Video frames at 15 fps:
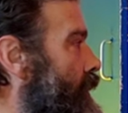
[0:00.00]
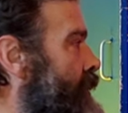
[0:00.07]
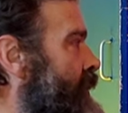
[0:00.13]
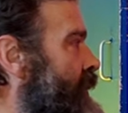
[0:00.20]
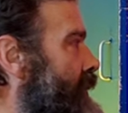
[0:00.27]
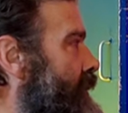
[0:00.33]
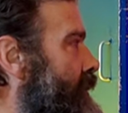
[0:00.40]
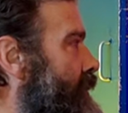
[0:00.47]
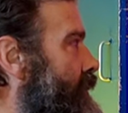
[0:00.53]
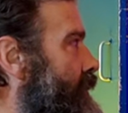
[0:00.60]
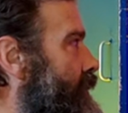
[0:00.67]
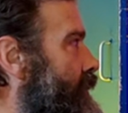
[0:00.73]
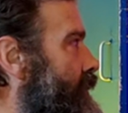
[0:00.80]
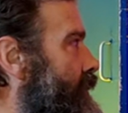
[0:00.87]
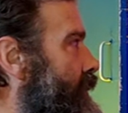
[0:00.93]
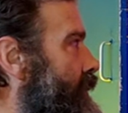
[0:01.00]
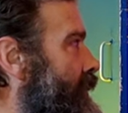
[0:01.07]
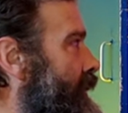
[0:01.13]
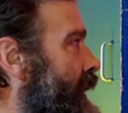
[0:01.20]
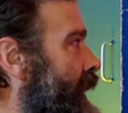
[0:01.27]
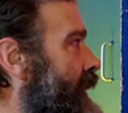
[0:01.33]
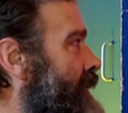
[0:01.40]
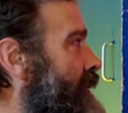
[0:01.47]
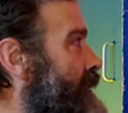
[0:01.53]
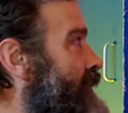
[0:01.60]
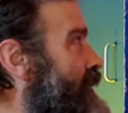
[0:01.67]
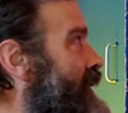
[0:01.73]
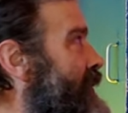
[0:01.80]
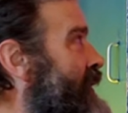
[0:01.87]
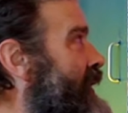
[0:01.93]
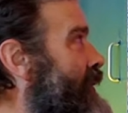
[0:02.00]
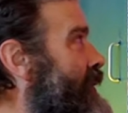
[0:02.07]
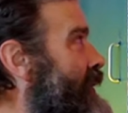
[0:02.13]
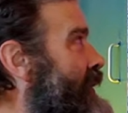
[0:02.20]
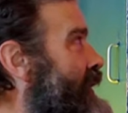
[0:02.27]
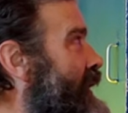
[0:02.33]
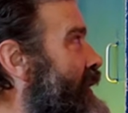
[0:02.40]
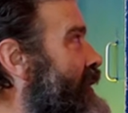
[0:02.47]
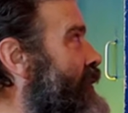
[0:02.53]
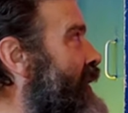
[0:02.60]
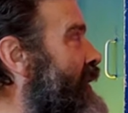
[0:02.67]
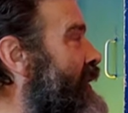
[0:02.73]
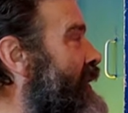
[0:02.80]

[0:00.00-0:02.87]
Oops. Okay. Something you want to tell us about